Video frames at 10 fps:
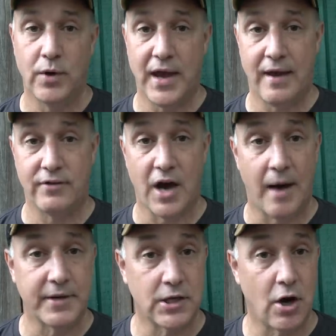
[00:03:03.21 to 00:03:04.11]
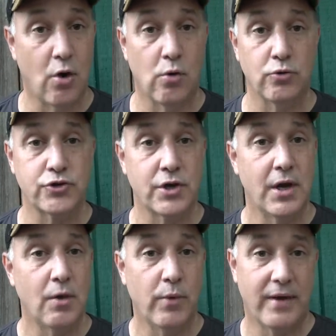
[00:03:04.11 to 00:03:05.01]
We have common goals,
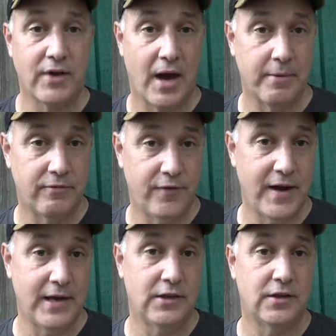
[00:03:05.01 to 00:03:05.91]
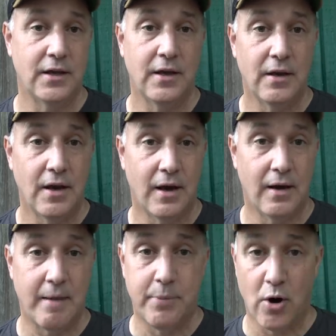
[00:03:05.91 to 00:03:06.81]
we have common faith.
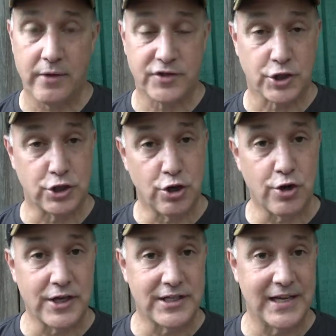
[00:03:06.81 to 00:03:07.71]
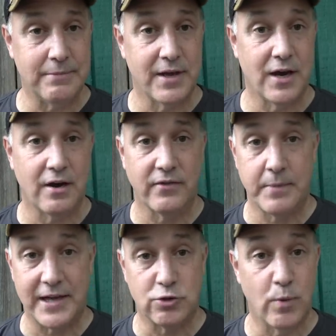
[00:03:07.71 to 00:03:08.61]
I'm part of a security team there of
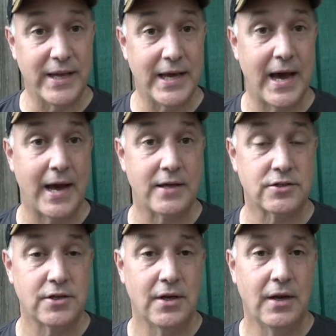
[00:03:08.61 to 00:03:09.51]
about 20 guys.